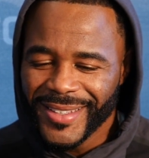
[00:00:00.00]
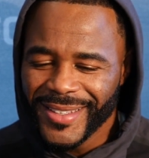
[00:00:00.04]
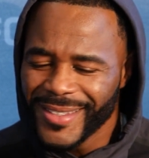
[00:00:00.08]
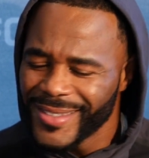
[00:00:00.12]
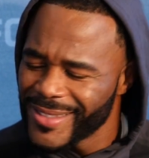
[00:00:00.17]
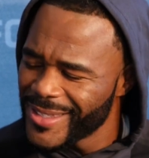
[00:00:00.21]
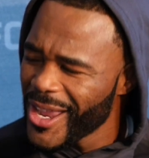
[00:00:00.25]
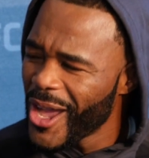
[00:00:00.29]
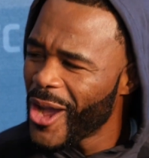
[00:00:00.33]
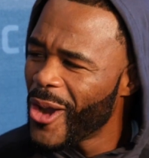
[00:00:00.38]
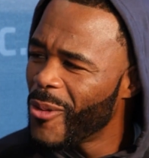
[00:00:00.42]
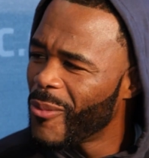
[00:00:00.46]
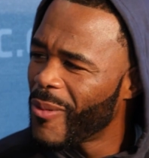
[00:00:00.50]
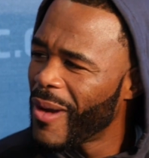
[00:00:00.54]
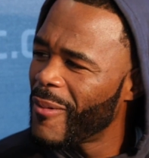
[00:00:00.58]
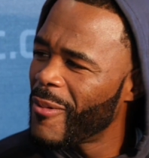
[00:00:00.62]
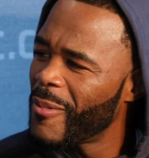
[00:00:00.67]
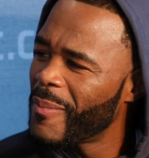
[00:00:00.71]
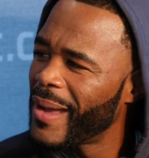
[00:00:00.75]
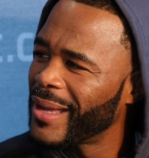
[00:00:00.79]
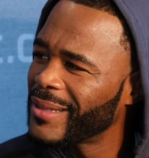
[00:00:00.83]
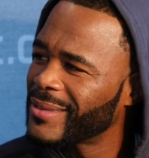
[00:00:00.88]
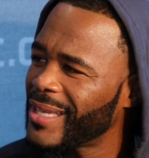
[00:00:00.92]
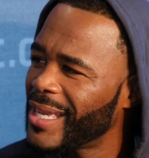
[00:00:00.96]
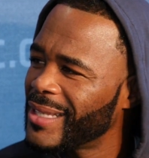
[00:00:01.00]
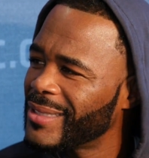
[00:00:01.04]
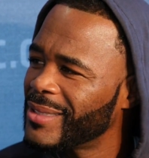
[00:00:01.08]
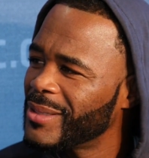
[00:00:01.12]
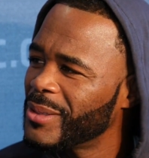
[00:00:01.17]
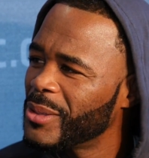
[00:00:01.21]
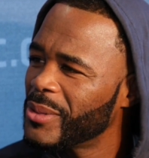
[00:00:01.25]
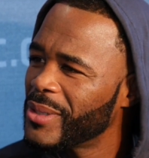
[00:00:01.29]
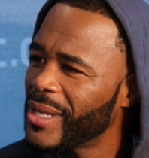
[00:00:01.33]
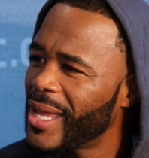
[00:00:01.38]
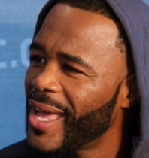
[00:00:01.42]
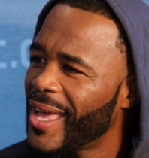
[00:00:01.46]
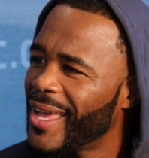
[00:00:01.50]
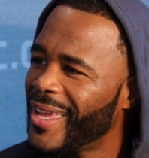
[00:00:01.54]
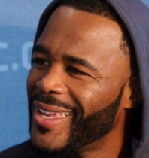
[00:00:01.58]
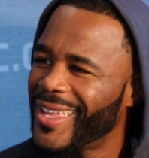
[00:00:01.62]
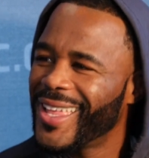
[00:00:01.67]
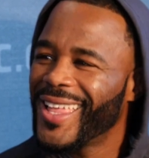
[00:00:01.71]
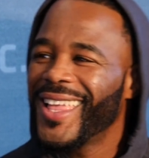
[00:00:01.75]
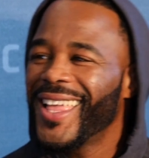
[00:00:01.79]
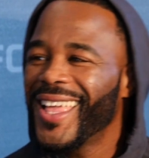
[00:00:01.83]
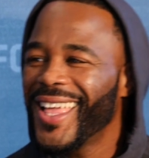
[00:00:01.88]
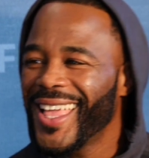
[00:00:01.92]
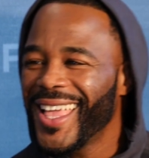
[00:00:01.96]
No, why would Mike Tyson do
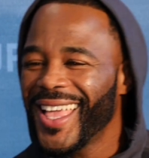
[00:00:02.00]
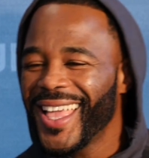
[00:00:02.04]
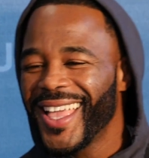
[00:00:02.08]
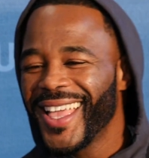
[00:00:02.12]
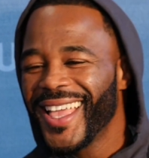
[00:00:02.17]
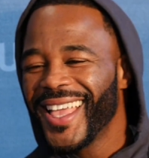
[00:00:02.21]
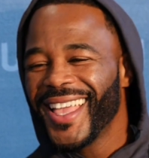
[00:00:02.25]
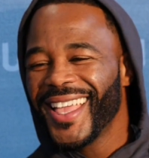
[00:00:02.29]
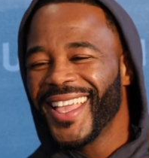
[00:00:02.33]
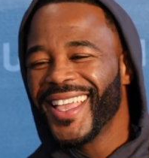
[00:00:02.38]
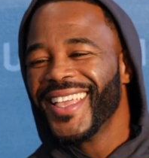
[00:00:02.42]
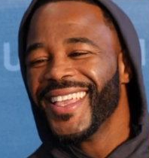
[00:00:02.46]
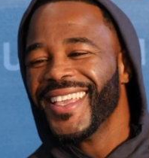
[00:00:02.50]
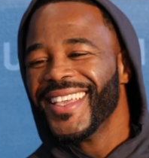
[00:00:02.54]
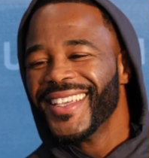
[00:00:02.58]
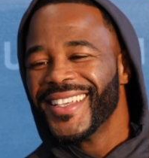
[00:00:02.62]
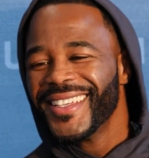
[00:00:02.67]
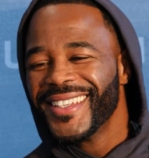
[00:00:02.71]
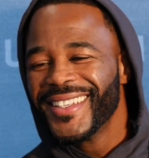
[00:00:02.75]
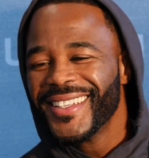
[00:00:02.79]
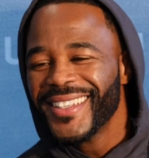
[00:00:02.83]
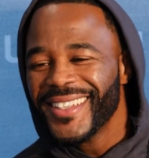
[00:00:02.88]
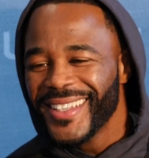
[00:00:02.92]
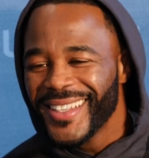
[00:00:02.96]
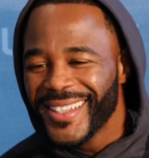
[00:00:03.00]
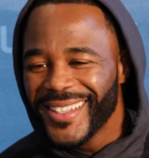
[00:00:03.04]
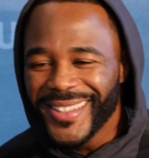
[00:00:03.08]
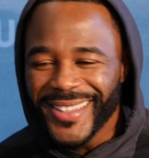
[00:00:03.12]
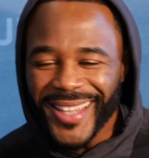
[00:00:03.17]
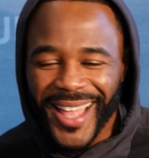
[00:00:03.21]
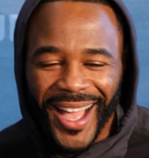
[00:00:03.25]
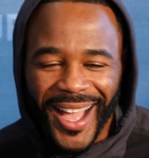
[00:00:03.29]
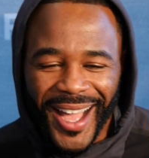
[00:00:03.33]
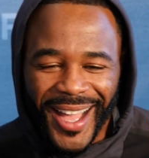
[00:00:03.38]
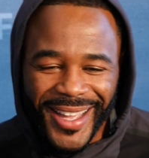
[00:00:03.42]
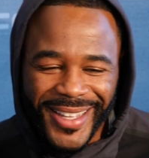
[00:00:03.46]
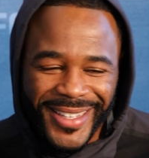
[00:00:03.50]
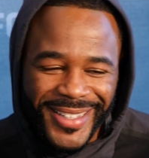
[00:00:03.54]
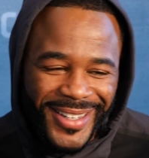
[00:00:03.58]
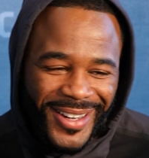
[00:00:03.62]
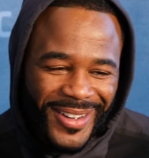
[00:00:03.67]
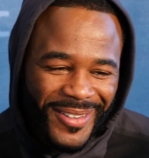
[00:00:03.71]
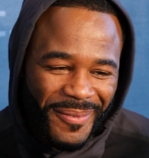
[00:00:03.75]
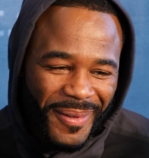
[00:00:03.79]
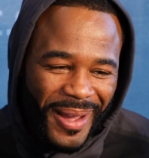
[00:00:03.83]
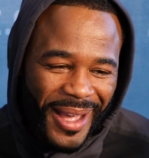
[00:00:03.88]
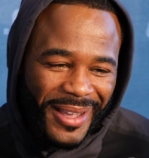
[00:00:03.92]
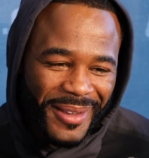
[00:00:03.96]
that? Nah, you
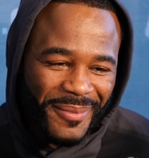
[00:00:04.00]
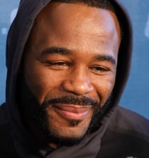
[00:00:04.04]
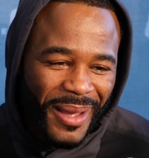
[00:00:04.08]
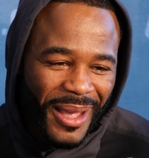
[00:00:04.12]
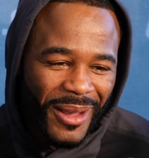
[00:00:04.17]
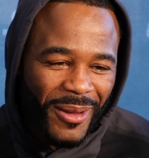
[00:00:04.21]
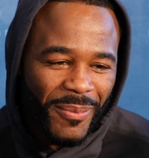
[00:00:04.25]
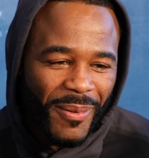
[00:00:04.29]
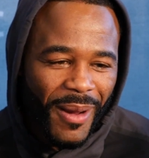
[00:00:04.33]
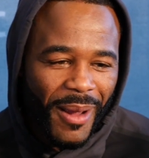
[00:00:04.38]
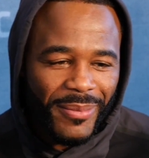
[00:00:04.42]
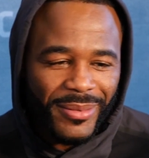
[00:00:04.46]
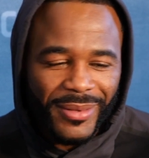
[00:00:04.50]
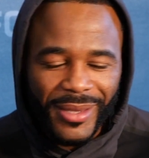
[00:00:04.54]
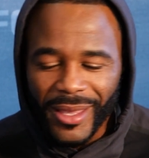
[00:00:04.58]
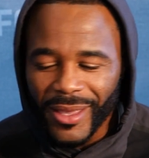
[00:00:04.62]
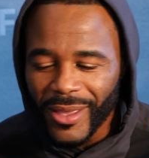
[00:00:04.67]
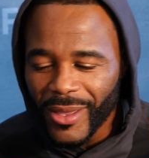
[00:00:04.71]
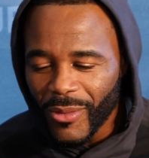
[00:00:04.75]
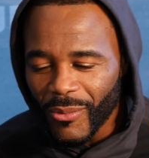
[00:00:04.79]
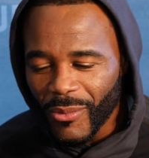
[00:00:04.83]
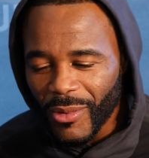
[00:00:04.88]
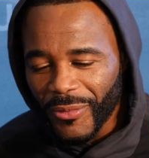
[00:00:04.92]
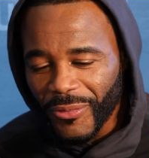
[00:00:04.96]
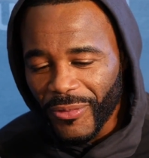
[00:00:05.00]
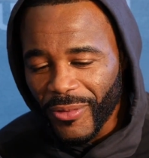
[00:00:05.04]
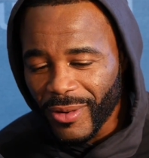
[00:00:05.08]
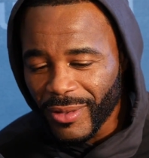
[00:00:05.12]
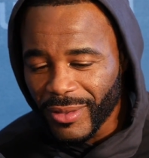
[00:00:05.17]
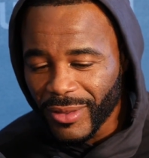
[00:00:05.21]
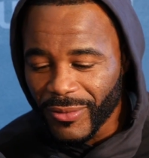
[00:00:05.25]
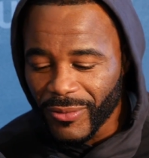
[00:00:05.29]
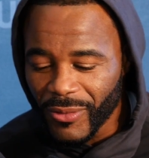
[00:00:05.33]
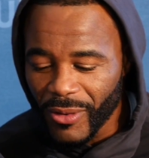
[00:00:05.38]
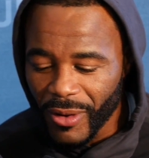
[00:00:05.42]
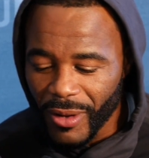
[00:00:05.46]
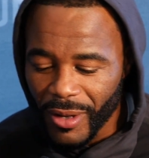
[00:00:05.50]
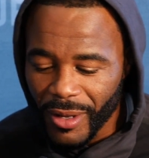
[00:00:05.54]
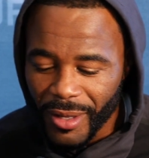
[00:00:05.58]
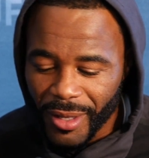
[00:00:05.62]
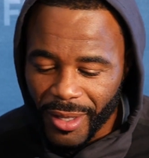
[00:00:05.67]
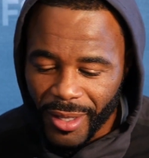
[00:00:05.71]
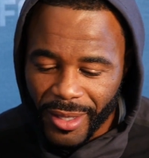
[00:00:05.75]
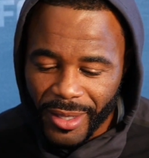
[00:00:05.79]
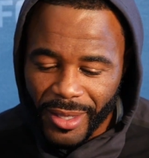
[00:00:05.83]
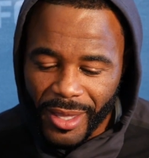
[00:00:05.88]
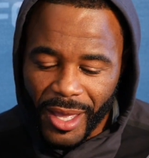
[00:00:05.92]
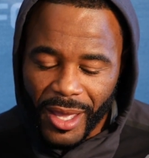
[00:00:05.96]
know, Mike will probably say, well, first of all,
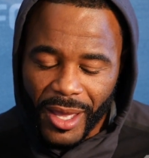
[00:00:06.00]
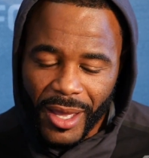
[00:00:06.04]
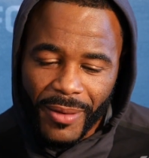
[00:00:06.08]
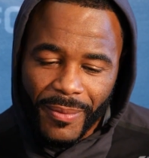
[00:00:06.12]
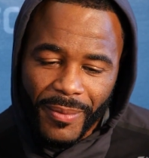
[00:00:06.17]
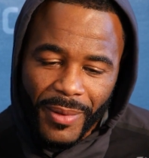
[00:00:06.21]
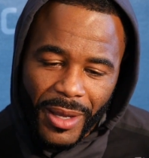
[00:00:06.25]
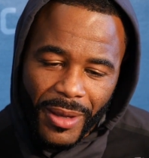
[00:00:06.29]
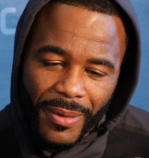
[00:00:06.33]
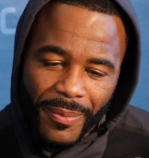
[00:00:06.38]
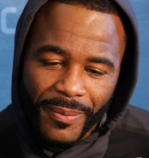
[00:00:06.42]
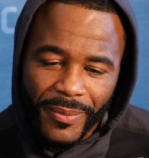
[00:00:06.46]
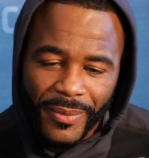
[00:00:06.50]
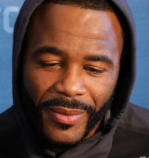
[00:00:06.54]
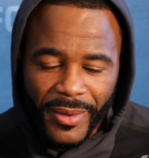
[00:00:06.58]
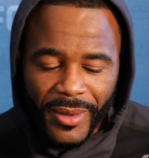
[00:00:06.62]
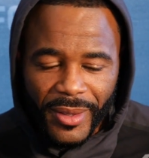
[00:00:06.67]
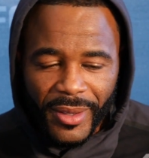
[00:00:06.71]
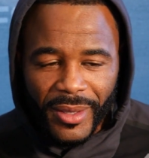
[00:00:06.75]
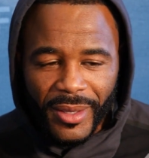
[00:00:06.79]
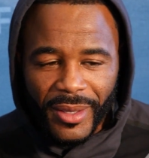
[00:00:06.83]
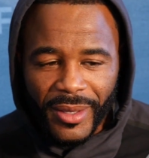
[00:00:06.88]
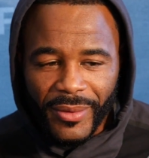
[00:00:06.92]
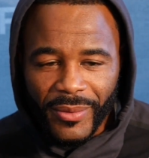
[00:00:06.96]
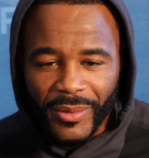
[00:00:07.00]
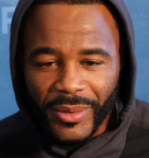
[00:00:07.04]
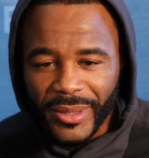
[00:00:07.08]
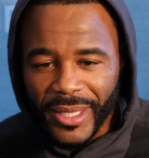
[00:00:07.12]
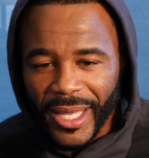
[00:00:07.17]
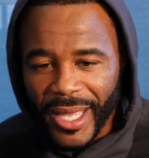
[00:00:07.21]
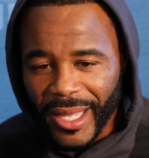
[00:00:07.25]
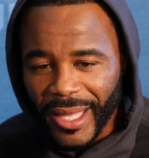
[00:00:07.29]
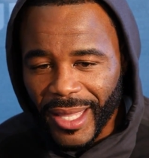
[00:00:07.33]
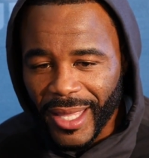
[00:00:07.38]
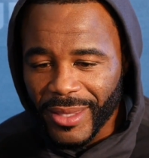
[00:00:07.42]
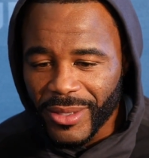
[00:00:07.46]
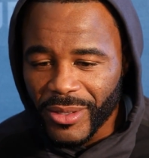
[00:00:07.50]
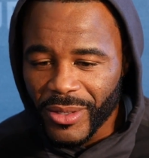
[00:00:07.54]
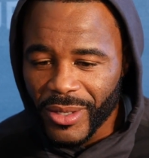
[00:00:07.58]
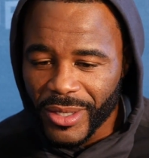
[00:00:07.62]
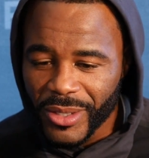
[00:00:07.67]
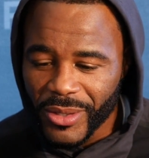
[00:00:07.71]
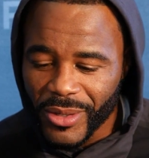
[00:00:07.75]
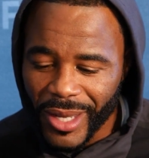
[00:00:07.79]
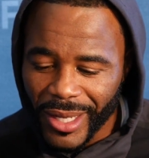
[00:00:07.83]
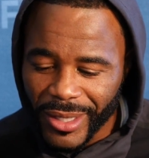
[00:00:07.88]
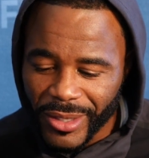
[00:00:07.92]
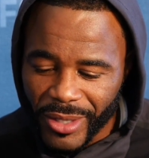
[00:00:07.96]
Dan Kelly,
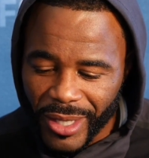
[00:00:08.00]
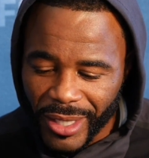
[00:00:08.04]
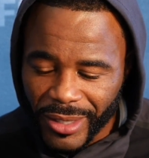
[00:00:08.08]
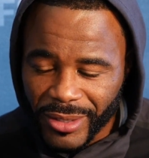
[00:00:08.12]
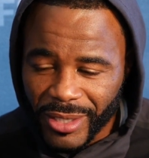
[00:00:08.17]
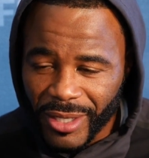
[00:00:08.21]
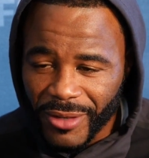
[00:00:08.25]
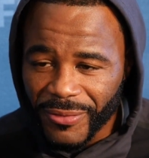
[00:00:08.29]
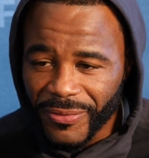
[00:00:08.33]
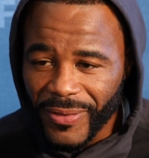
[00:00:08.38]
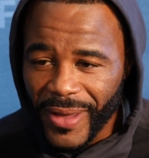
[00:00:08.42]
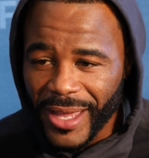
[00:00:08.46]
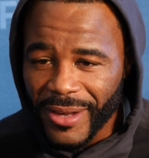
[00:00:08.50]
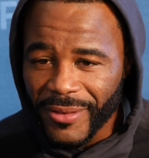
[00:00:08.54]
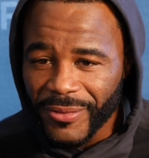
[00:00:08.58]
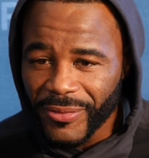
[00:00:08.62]
you got a tough fight